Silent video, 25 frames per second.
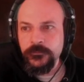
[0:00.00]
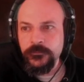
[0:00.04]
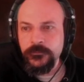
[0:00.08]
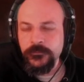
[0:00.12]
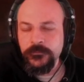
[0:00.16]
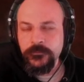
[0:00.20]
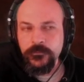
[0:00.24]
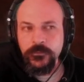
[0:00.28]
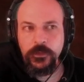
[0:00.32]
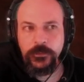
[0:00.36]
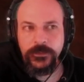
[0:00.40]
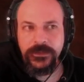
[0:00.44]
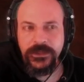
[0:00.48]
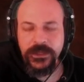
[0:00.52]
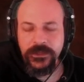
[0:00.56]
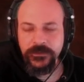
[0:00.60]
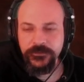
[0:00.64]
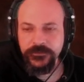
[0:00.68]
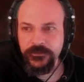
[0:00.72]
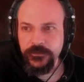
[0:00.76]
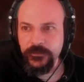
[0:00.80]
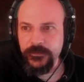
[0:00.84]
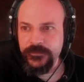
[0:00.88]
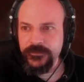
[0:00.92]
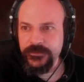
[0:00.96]
What we can
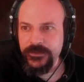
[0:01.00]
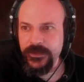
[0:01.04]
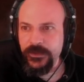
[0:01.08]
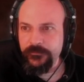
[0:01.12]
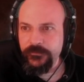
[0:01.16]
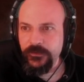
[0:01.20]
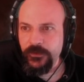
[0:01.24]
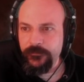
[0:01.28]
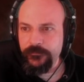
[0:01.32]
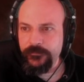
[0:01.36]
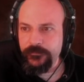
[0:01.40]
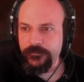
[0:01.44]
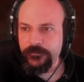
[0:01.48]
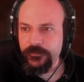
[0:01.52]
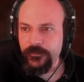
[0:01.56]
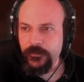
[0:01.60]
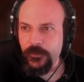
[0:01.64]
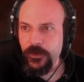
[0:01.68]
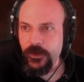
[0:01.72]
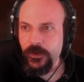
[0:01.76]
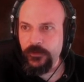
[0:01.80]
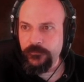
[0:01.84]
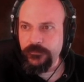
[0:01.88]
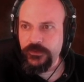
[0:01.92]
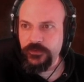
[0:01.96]
do is carry on
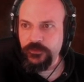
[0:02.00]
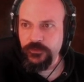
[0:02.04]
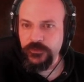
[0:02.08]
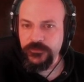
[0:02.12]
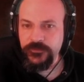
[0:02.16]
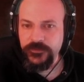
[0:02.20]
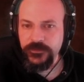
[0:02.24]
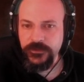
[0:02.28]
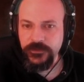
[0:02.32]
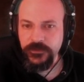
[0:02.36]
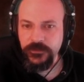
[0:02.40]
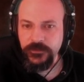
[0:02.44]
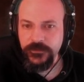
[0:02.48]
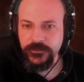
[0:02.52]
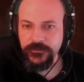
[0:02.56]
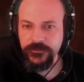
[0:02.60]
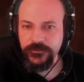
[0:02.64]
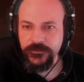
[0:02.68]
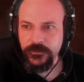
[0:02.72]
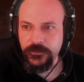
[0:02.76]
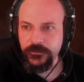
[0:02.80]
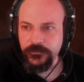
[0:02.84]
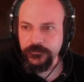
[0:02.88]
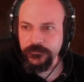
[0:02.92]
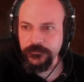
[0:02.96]
recruiting units though.